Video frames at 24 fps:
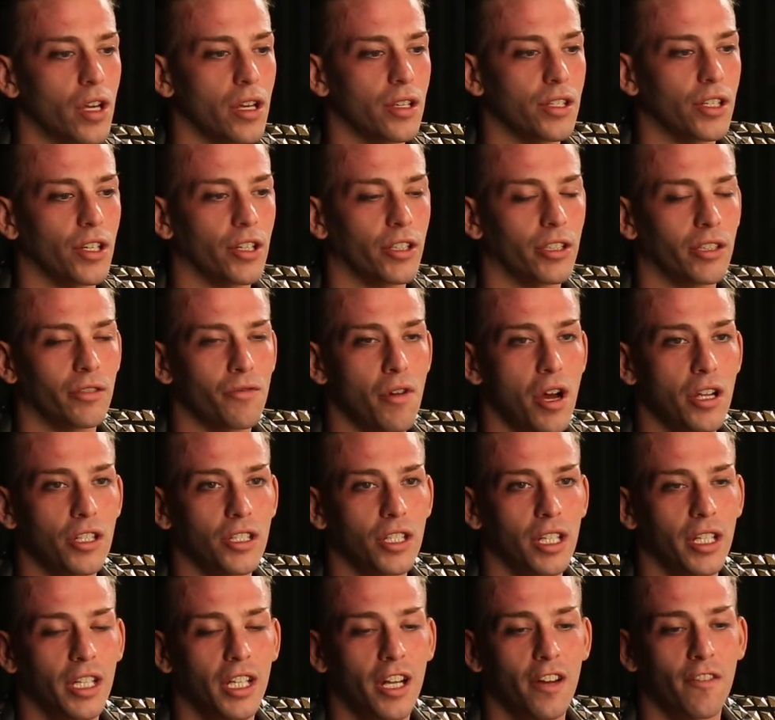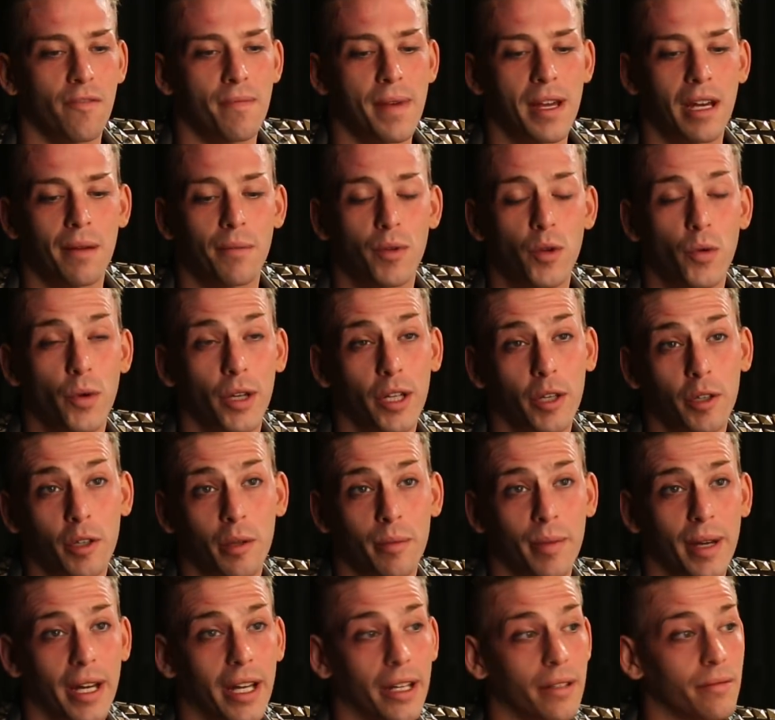just you're in a rush to get off makeup, you wanna go to
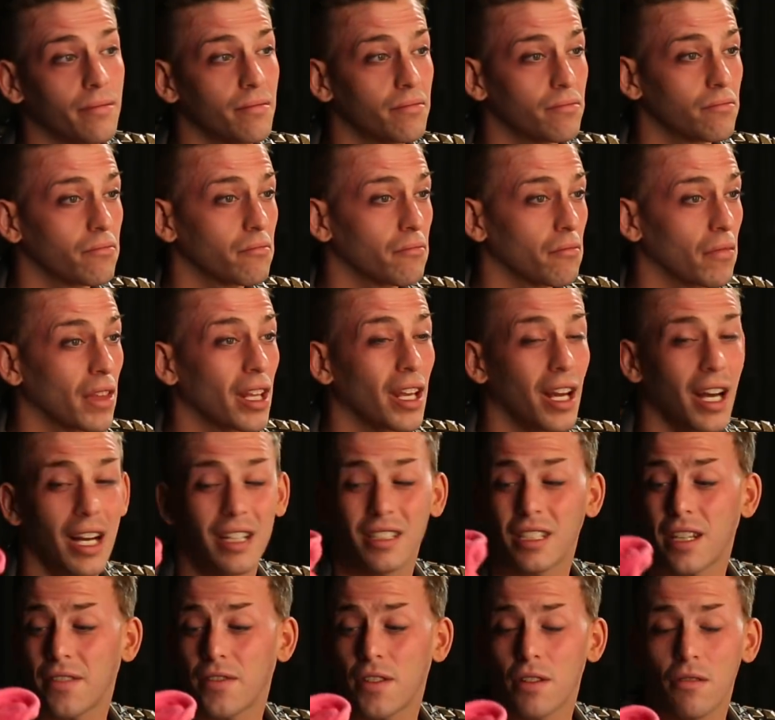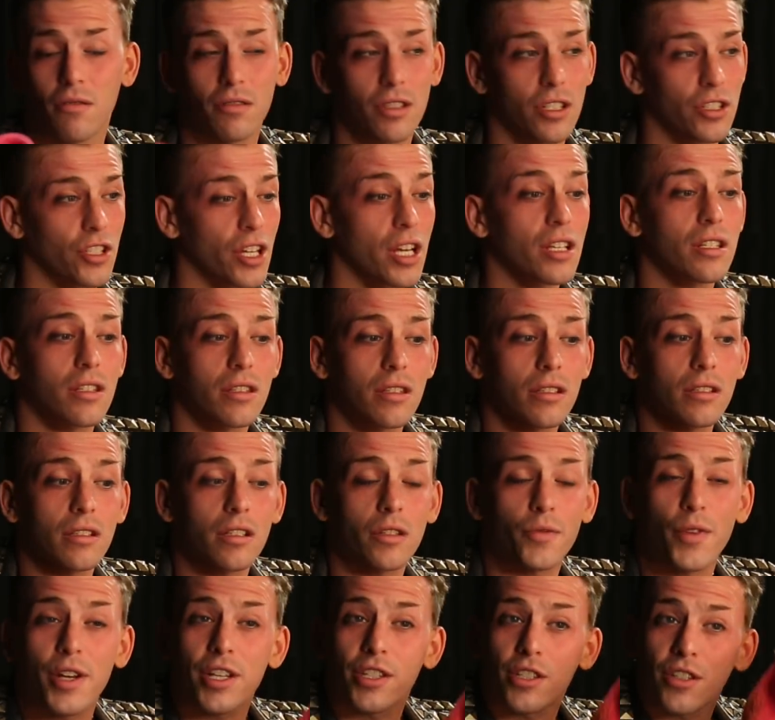bed, I definitely would suggest the
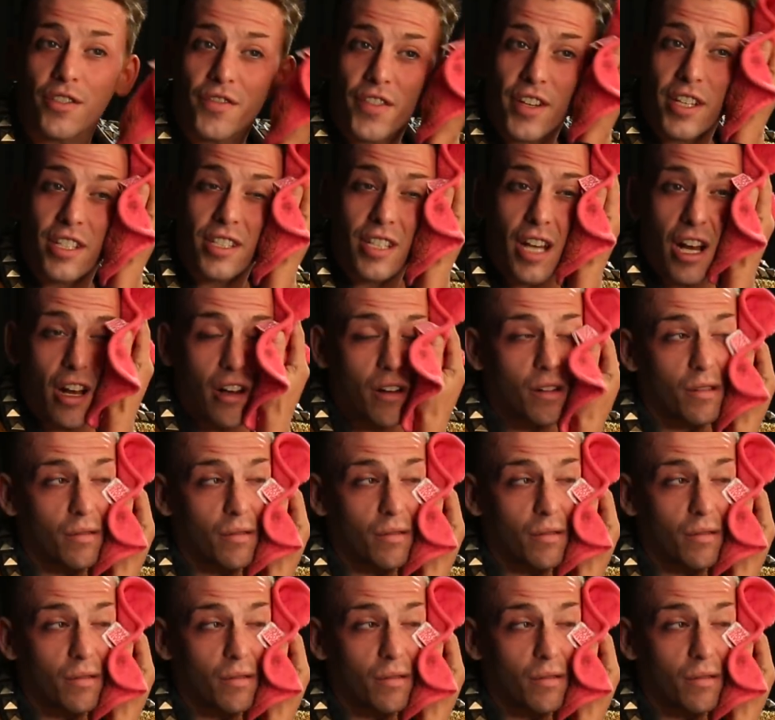Erase Your Face Towel.